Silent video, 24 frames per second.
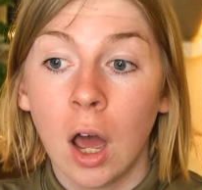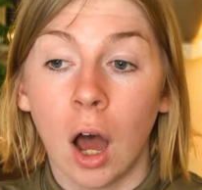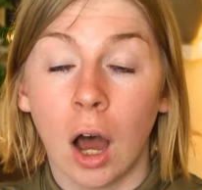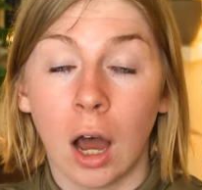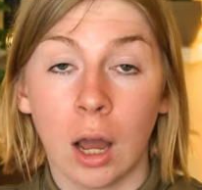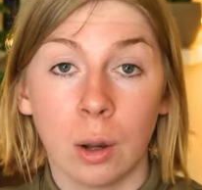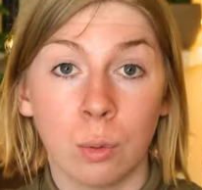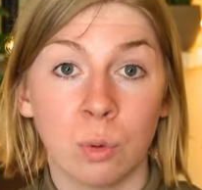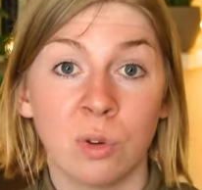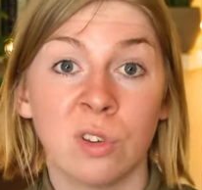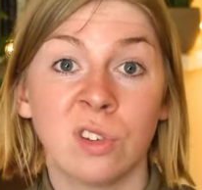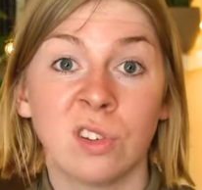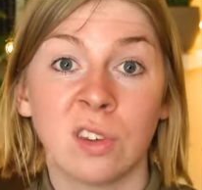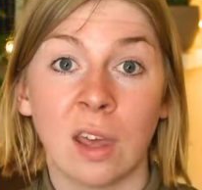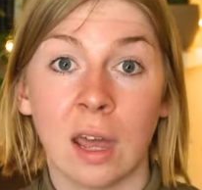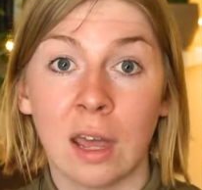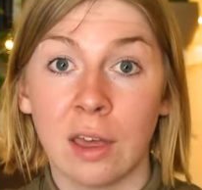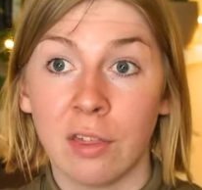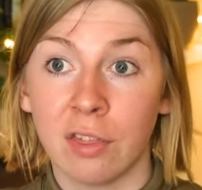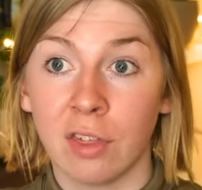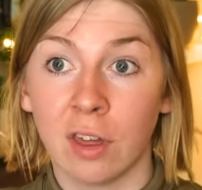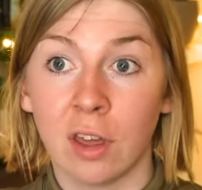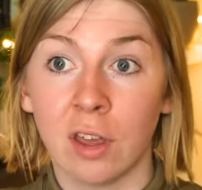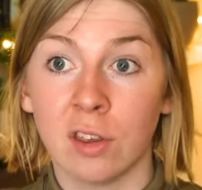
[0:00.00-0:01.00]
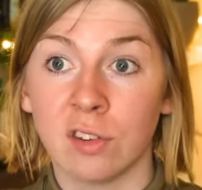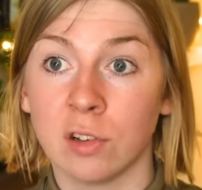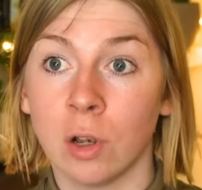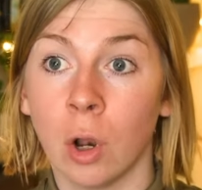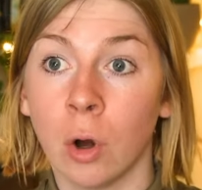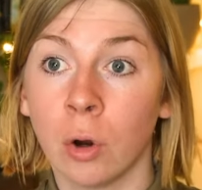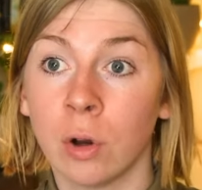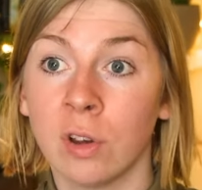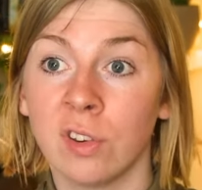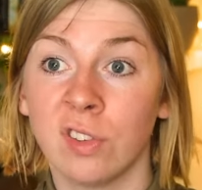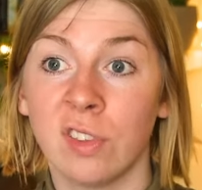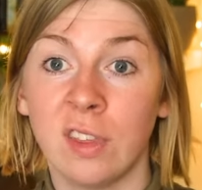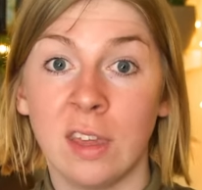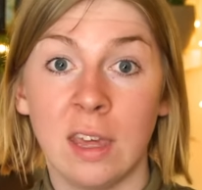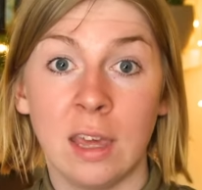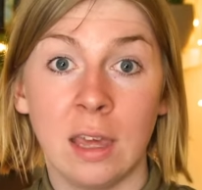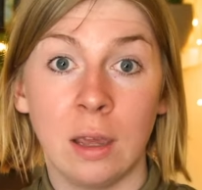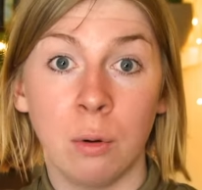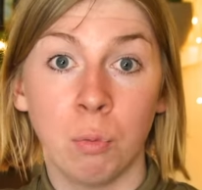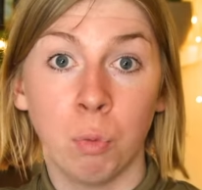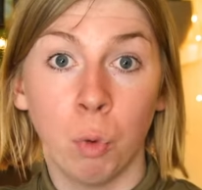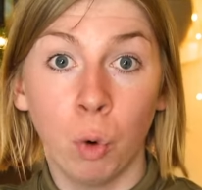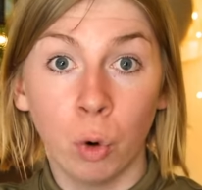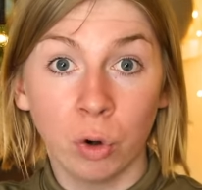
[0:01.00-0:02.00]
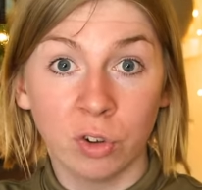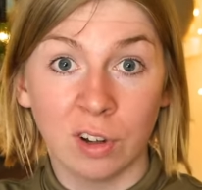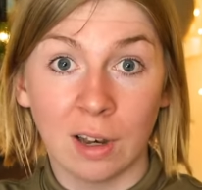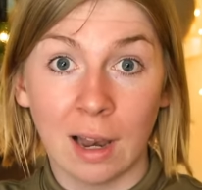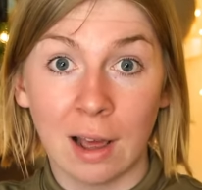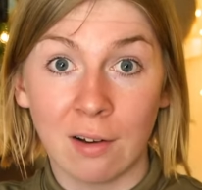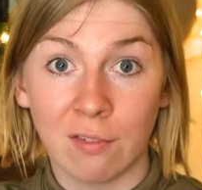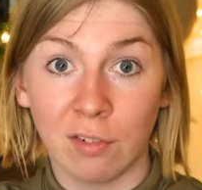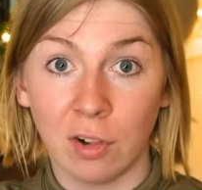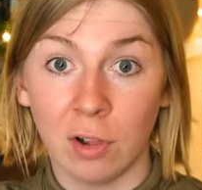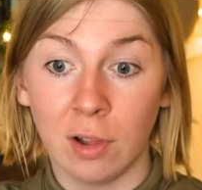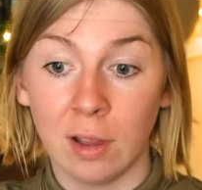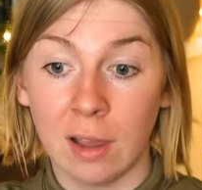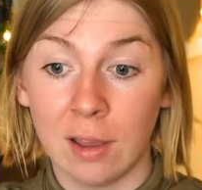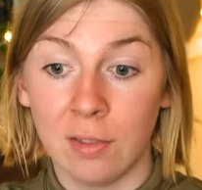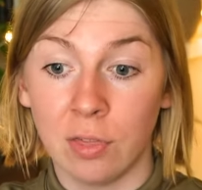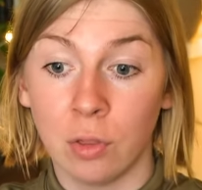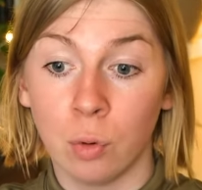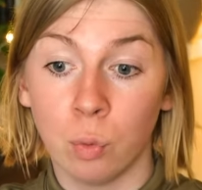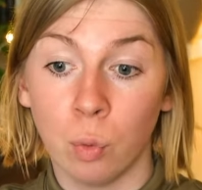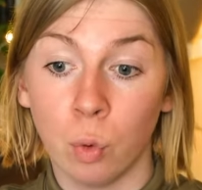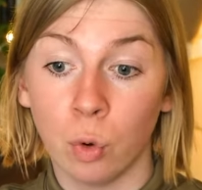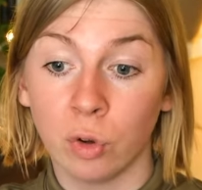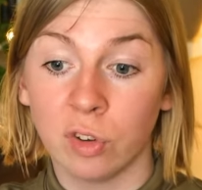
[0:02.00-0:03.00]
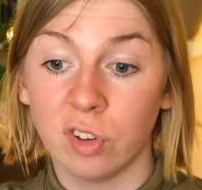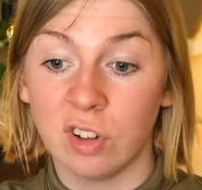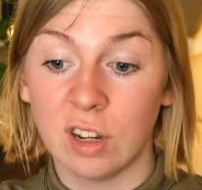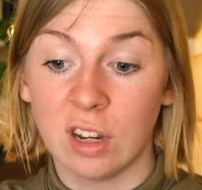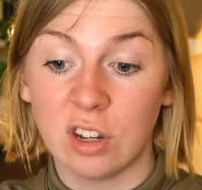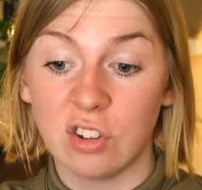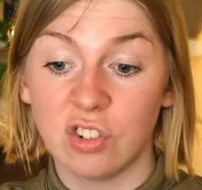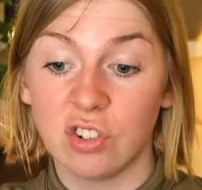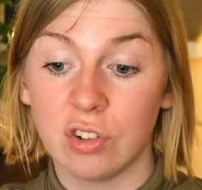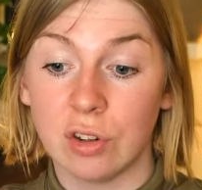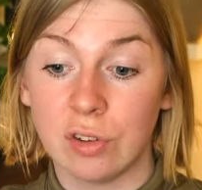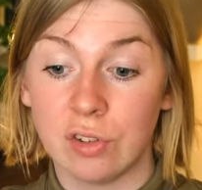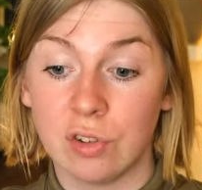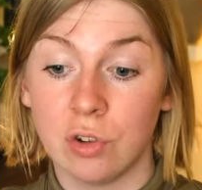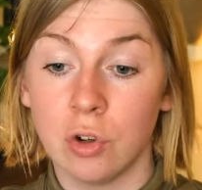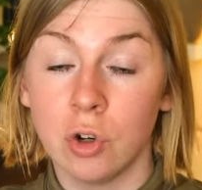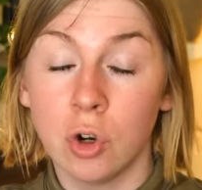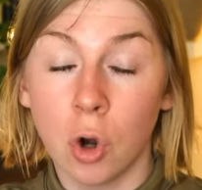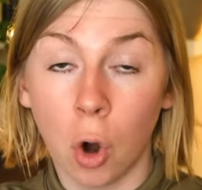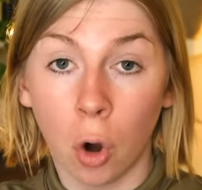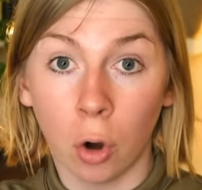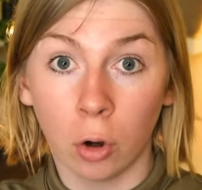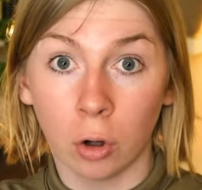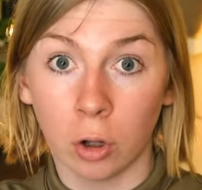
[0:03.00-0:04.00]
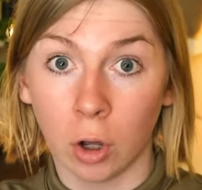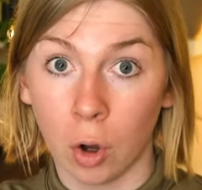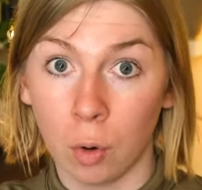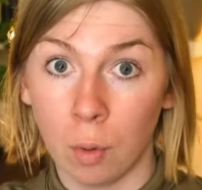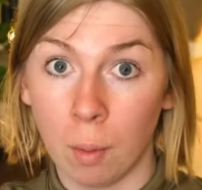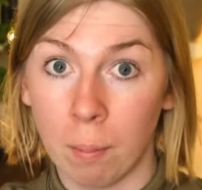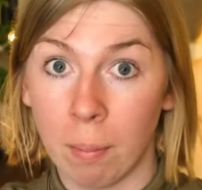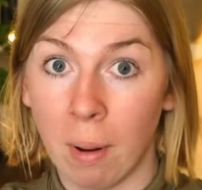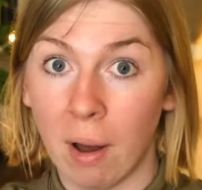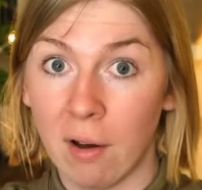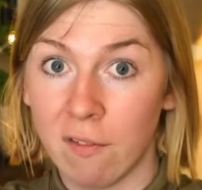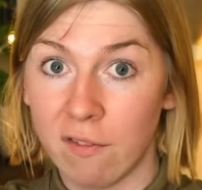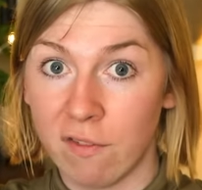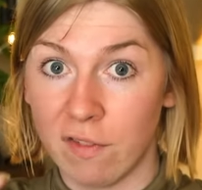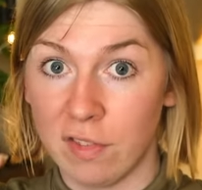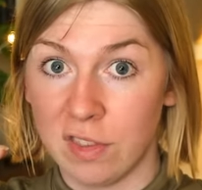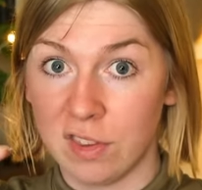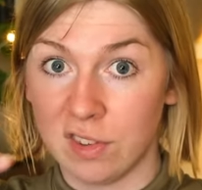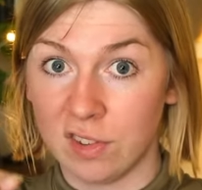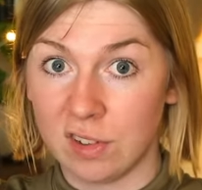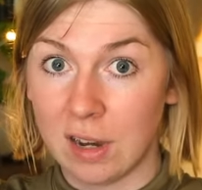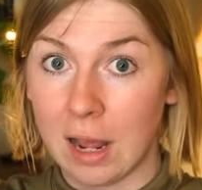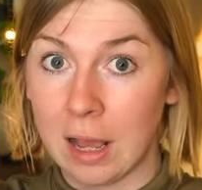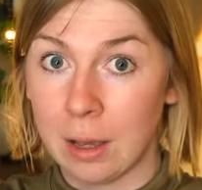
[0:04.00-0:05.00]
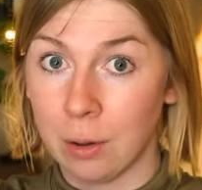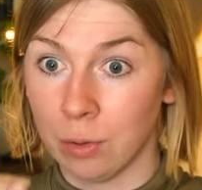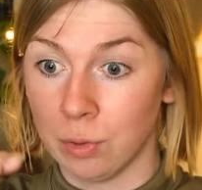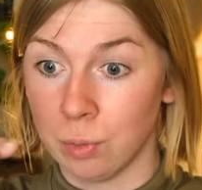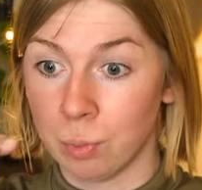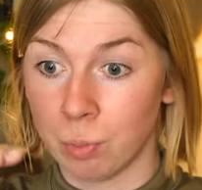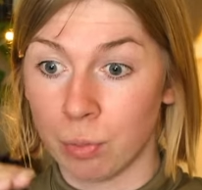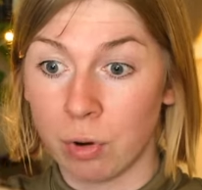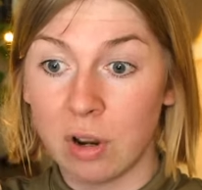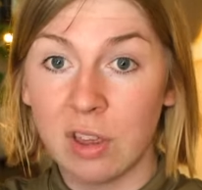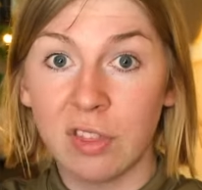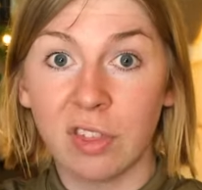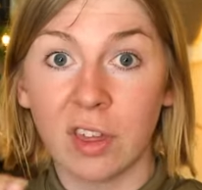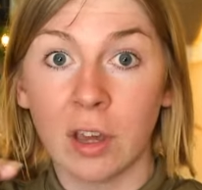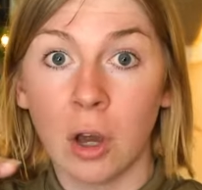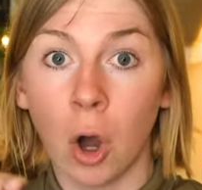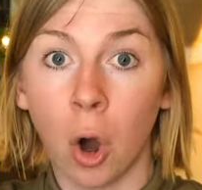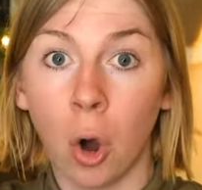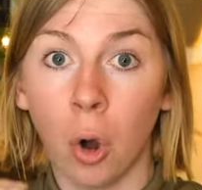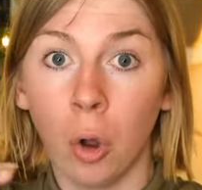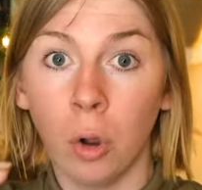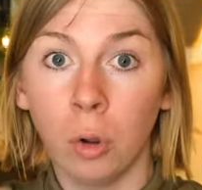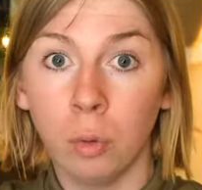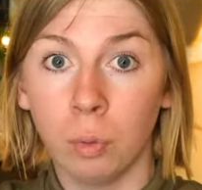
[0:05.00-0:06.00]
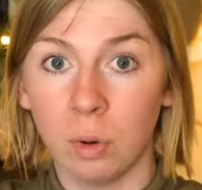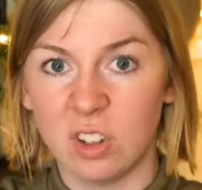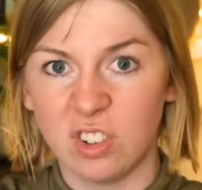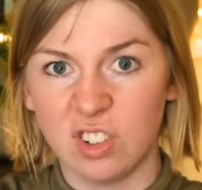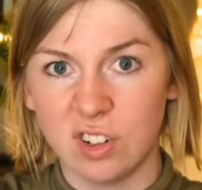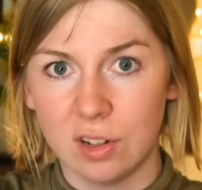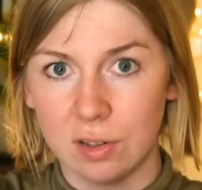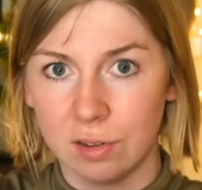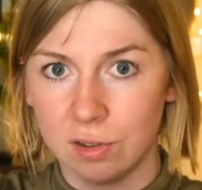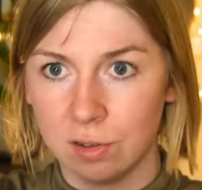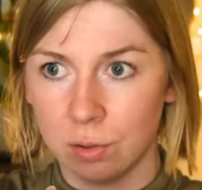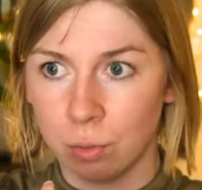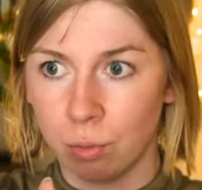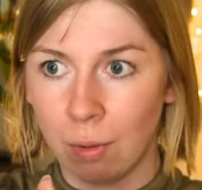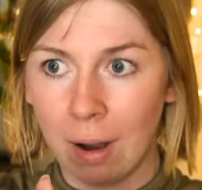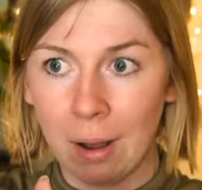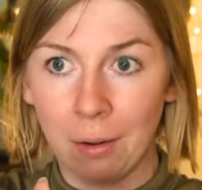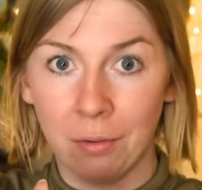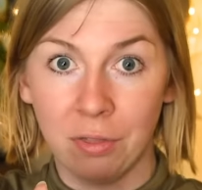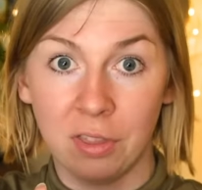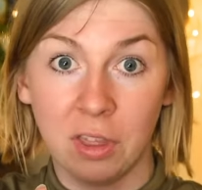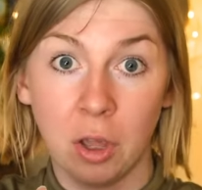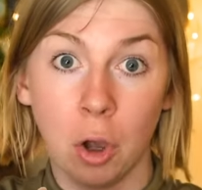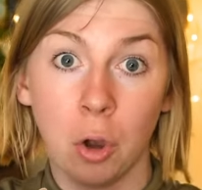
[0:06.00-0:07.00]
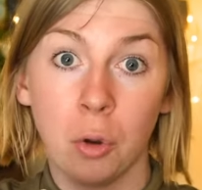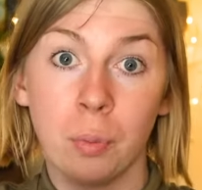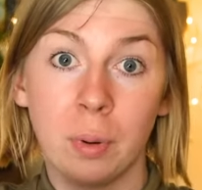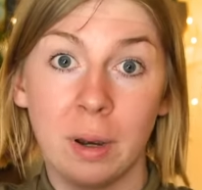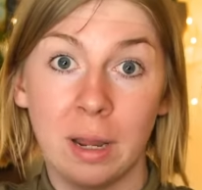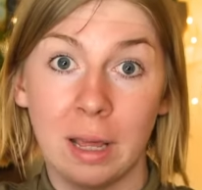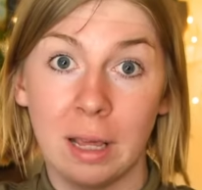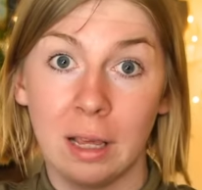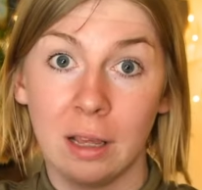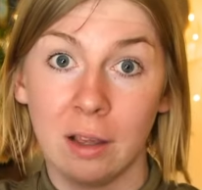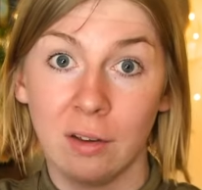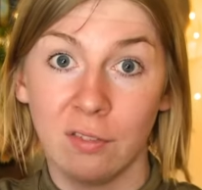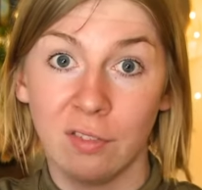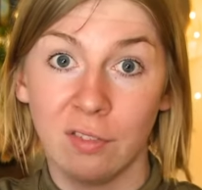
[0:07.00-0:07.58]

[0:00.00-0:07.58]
I would say that as long as the water level in the water dish does not go above the snail's breathing hole, which is around the opening